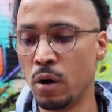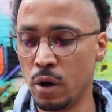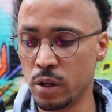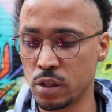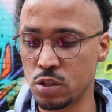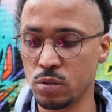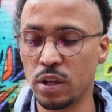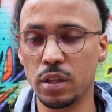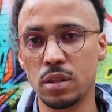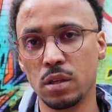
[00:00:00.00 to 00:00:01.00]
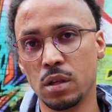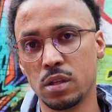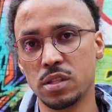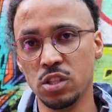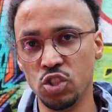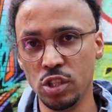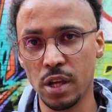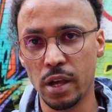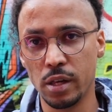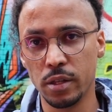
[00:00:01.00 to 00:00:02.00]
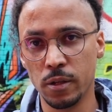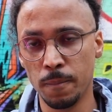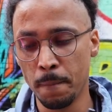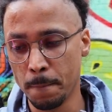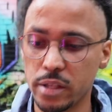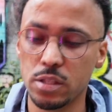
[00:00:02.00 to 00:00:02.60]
order to get the CG dialed in, I